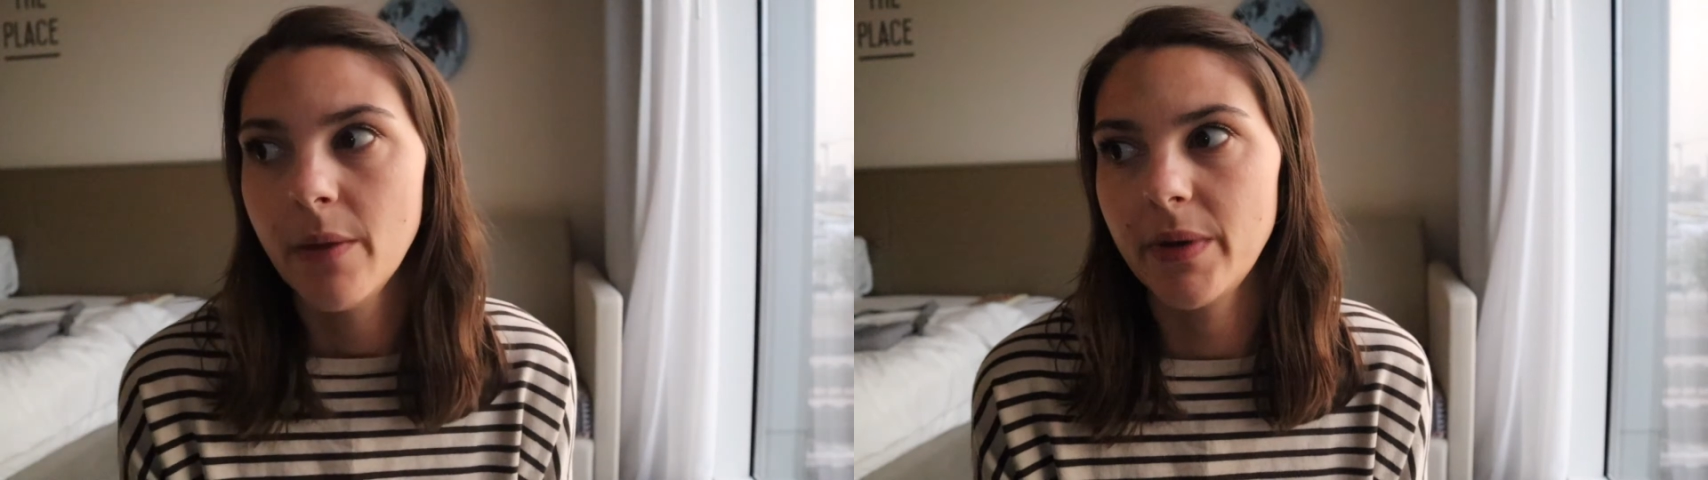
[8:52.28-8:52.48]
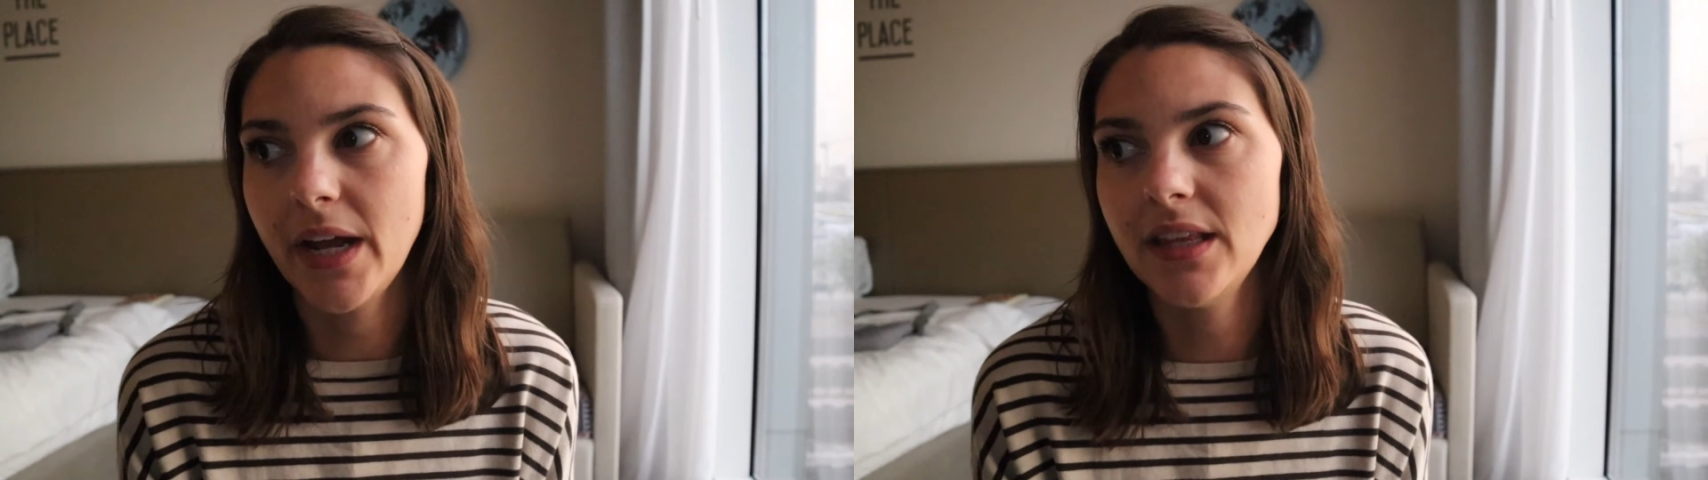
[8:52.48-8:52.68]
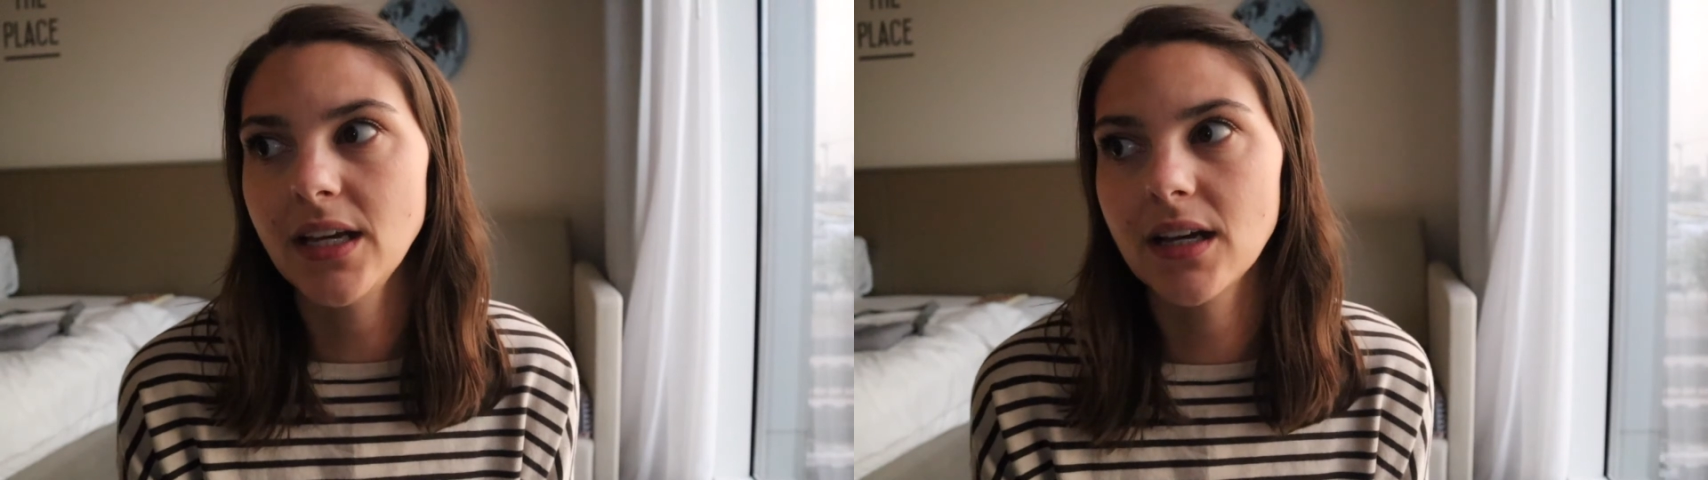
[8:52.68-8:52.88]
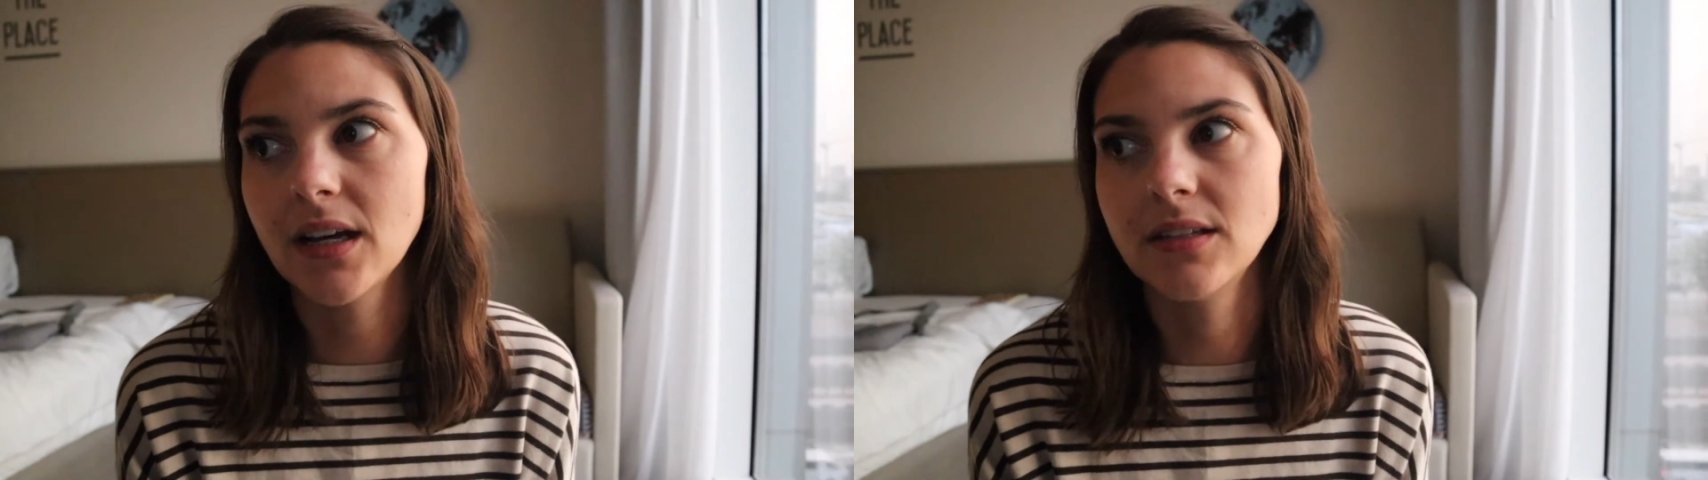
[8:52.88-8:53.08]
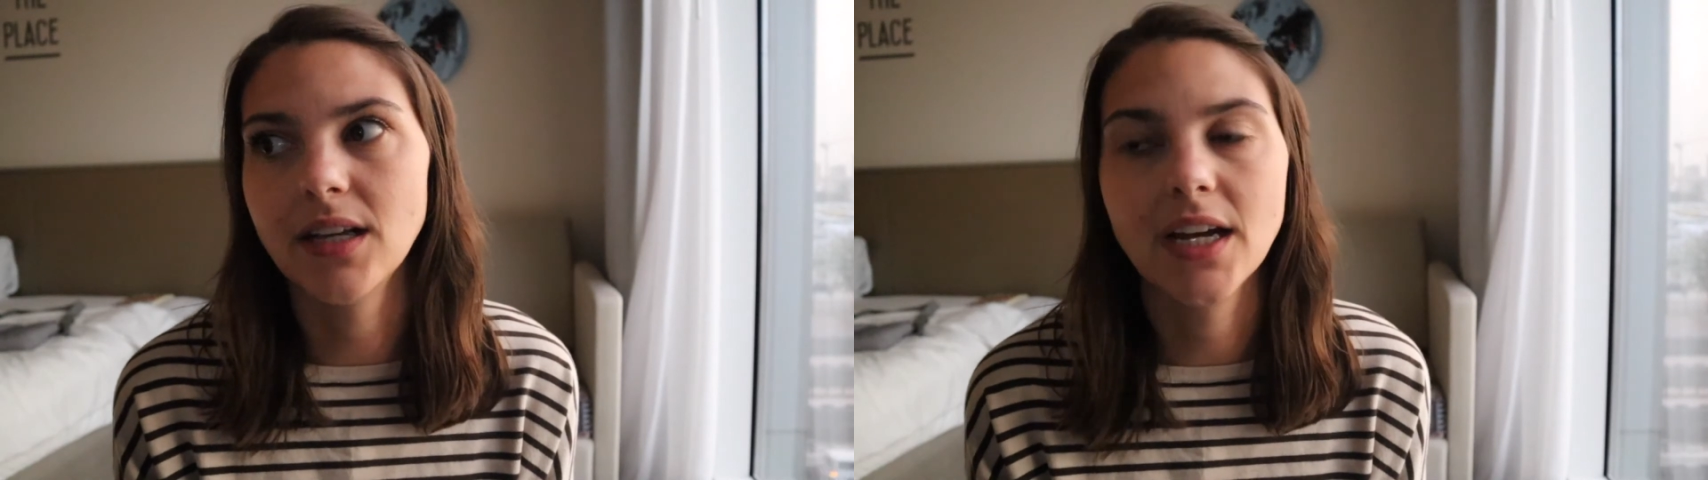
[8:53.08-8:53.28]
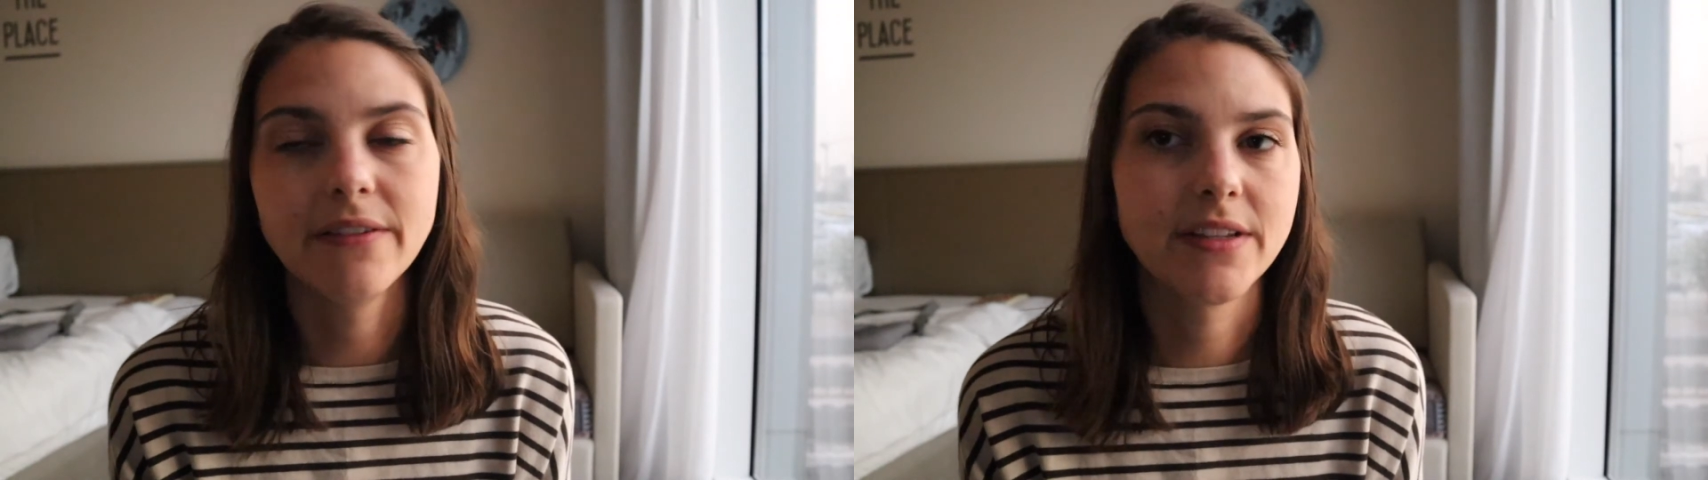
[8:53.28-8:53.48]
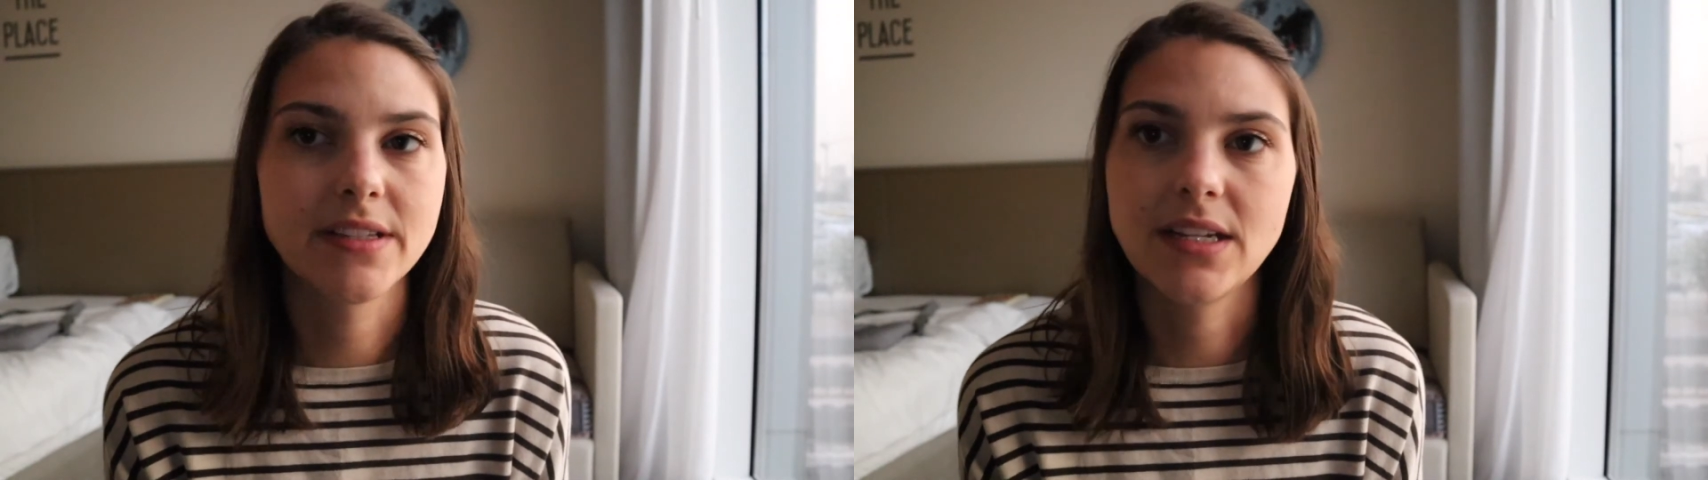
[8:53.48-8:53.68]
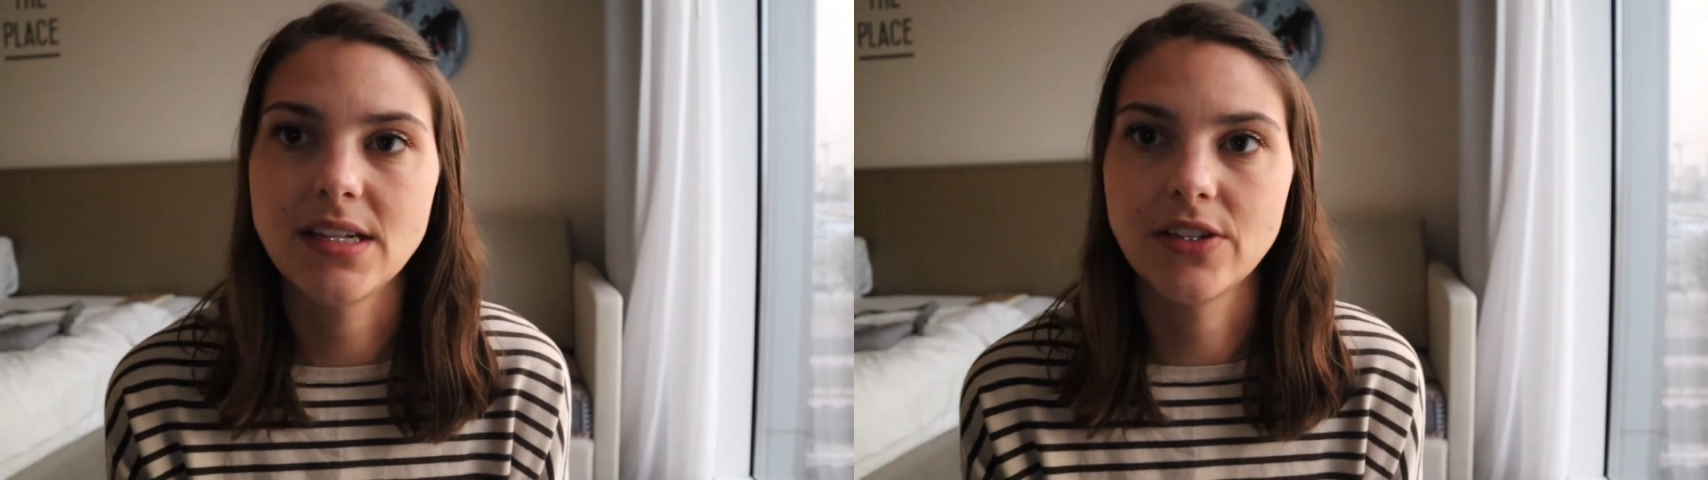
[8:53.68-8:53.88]
but I think a lot of the
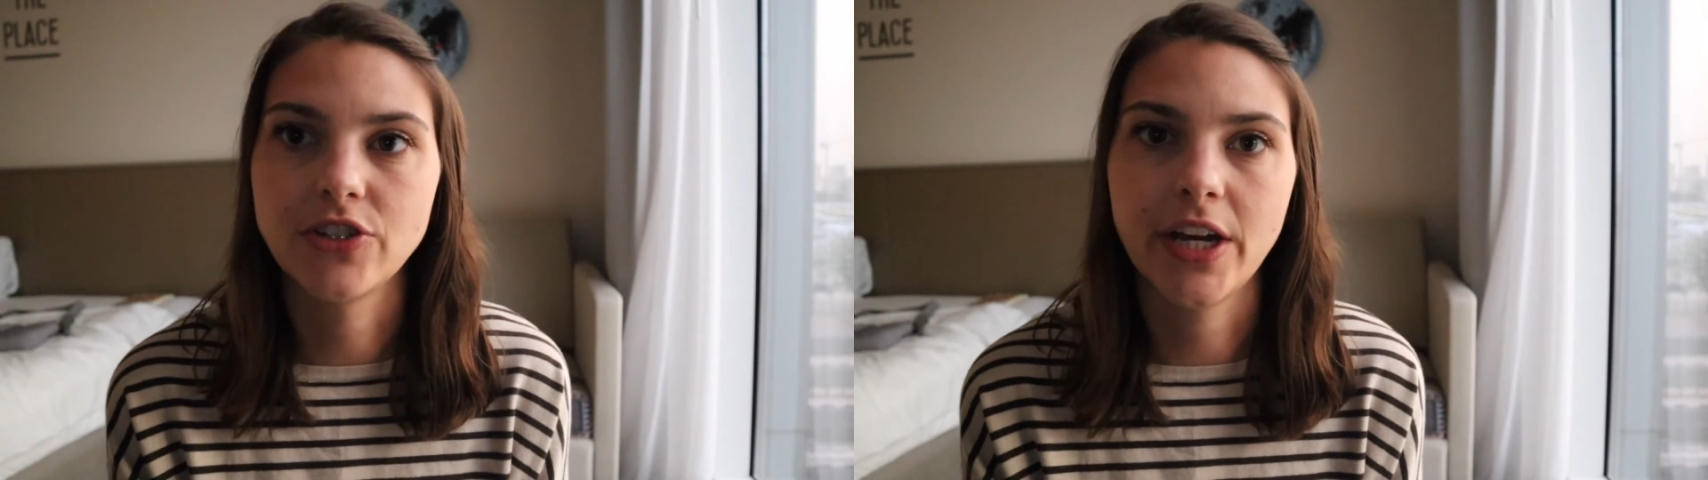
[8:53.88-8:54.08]
cities in